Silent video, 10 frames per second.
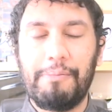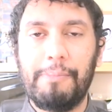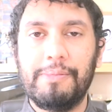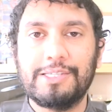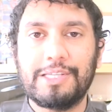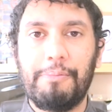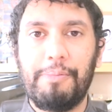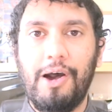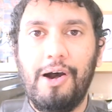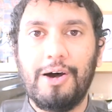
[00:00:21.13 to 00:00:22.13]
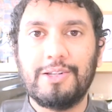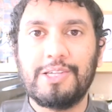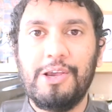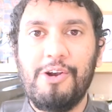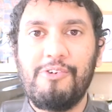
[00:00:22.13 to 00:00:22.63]
members
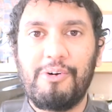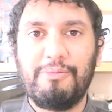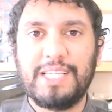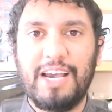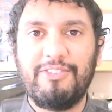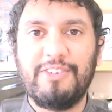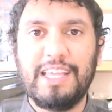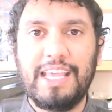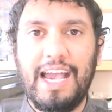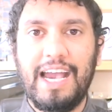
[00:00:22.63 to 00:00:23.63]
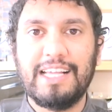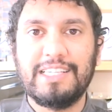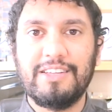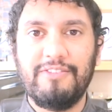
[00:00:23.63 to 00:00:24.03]
apart from Daphne and